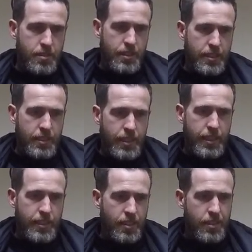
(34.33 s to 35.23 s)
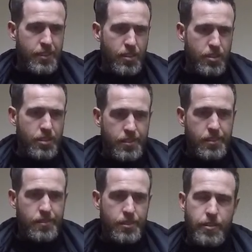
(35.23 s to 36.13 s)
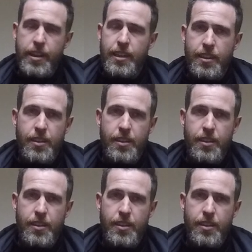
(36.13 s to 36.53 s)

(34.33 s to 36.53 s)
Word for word: and uh, he got a knock directly